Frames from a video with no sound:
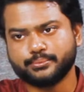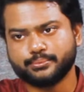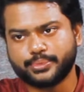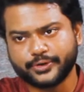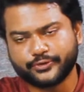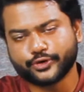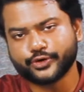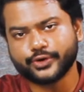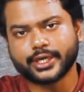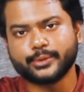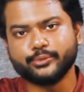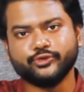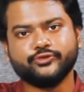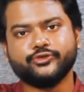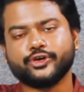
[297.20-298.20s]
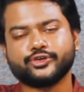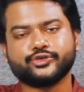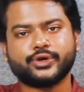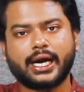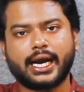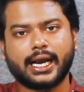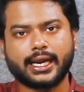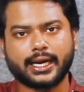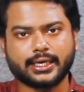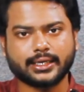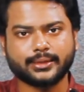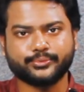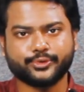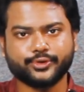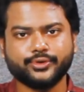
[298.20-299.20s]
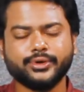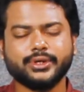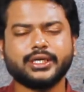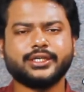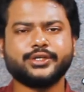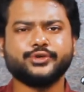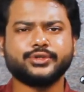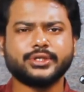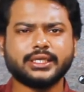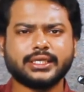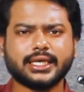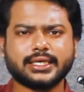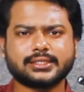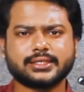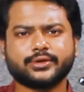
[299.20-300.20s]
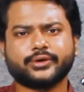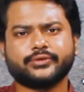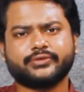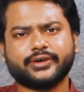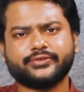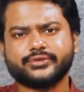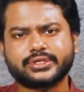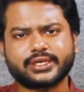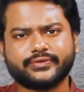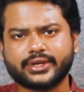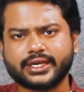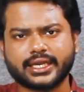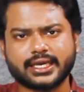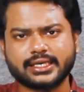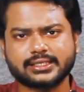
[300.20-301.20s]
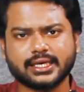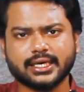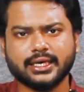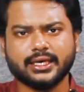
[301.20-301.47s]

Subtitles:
before you can move on to a higher tempo. It usually takes around 5 to 7 days,